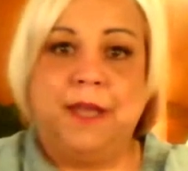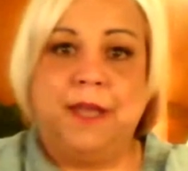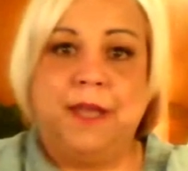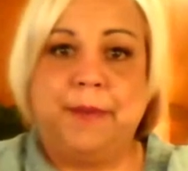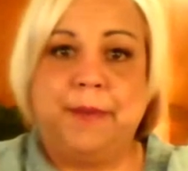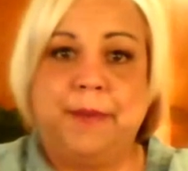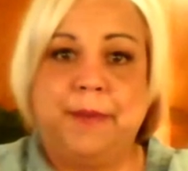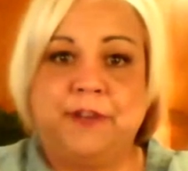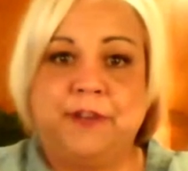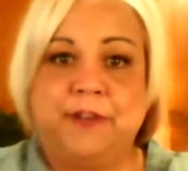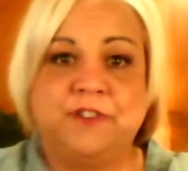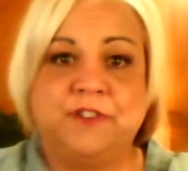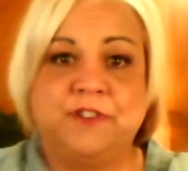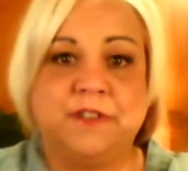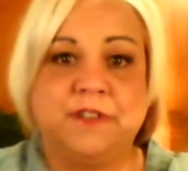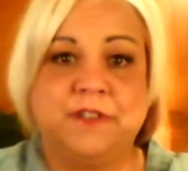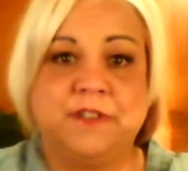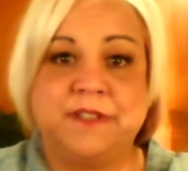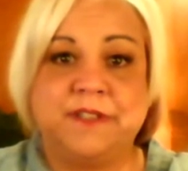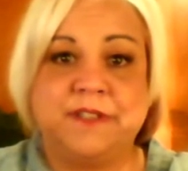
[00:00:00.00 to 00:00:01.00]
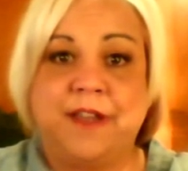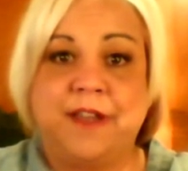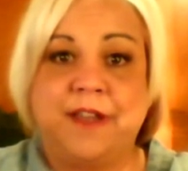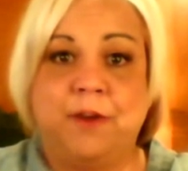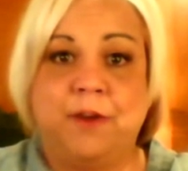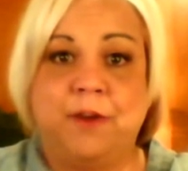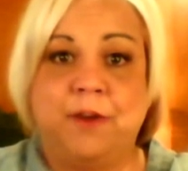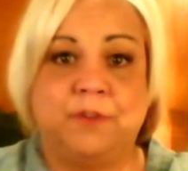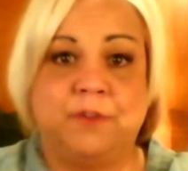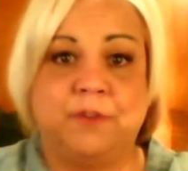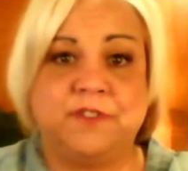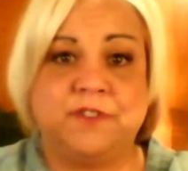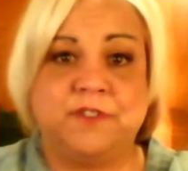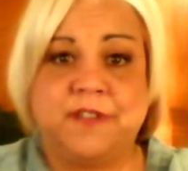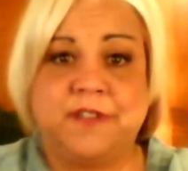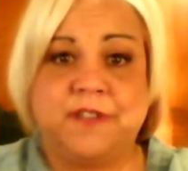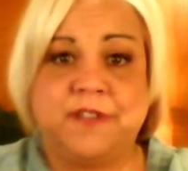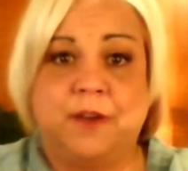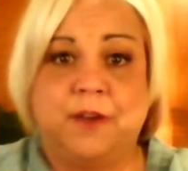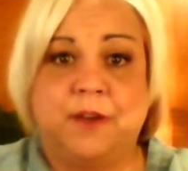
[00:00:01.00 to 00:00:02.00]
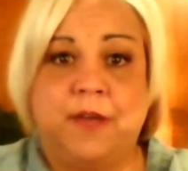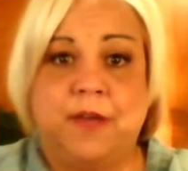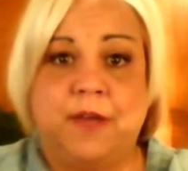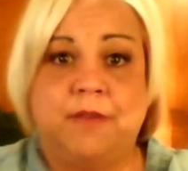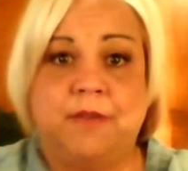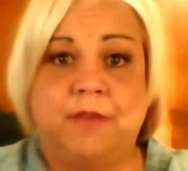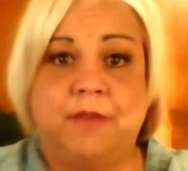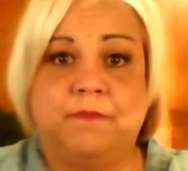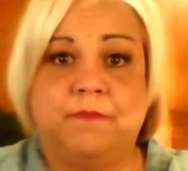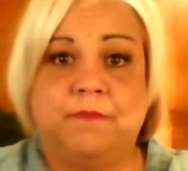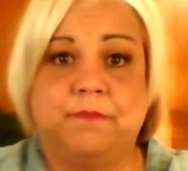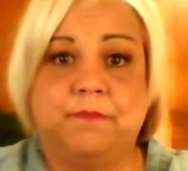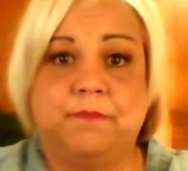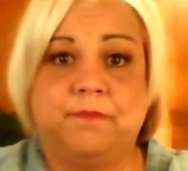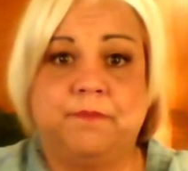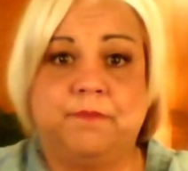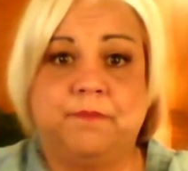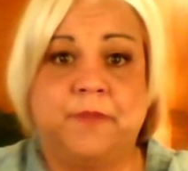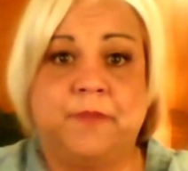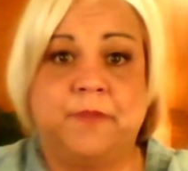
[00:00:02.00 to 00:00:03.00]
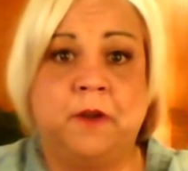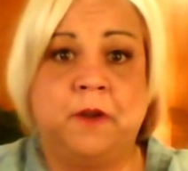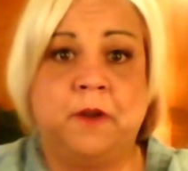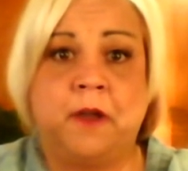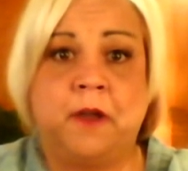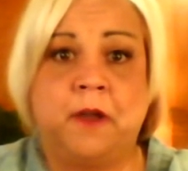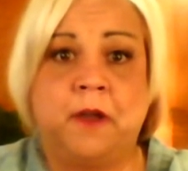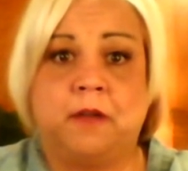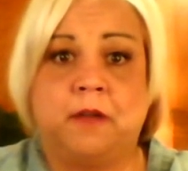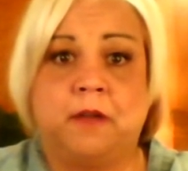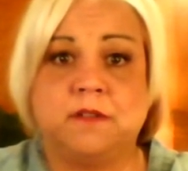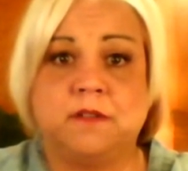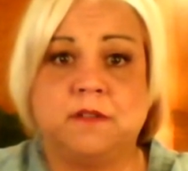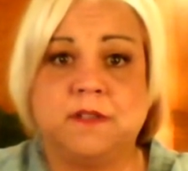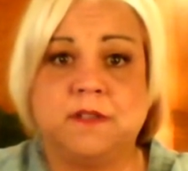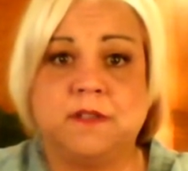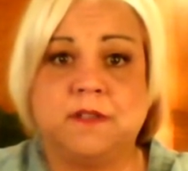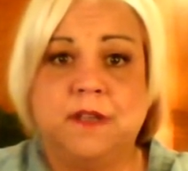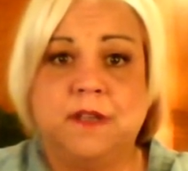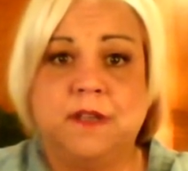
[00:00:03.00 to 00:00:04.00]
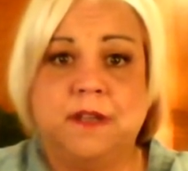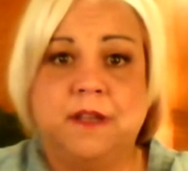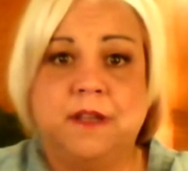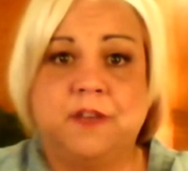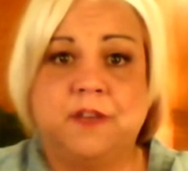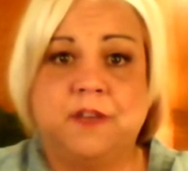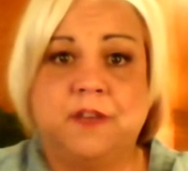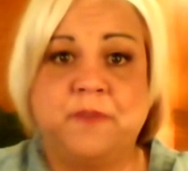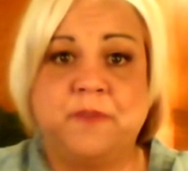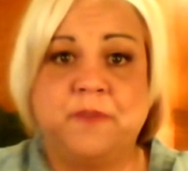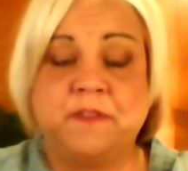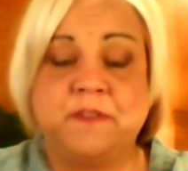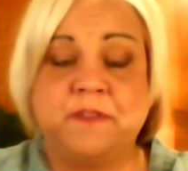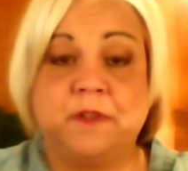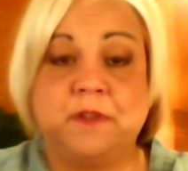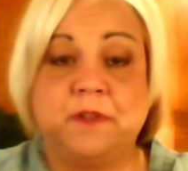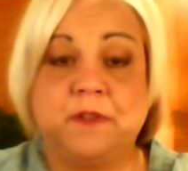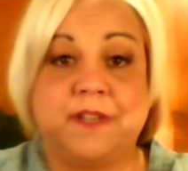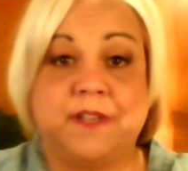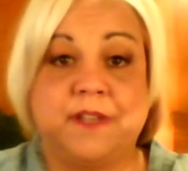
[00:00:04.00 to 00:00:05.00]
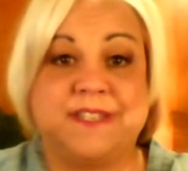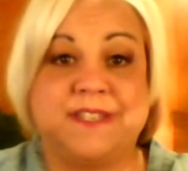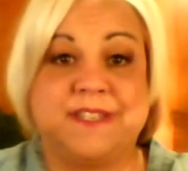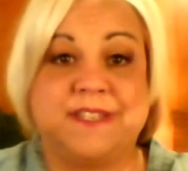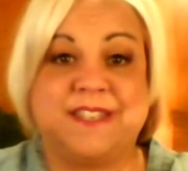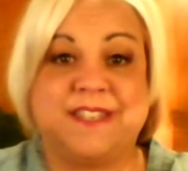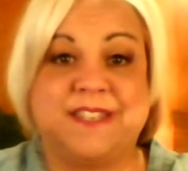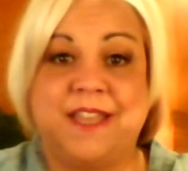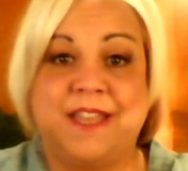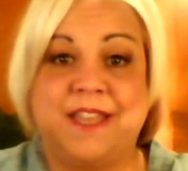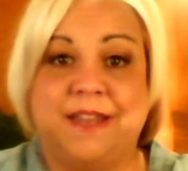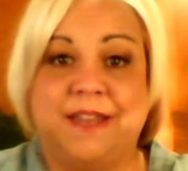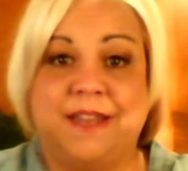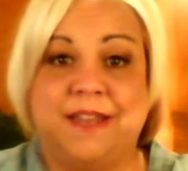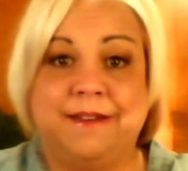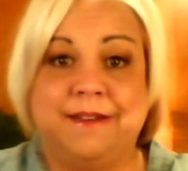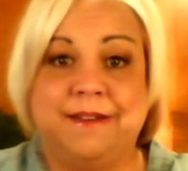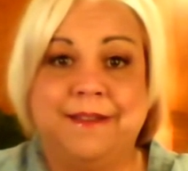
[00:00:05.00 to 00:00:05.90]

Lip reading: I mean, it just looks terrible. It just looks like I don't have fingernails. It just makes them look like skin.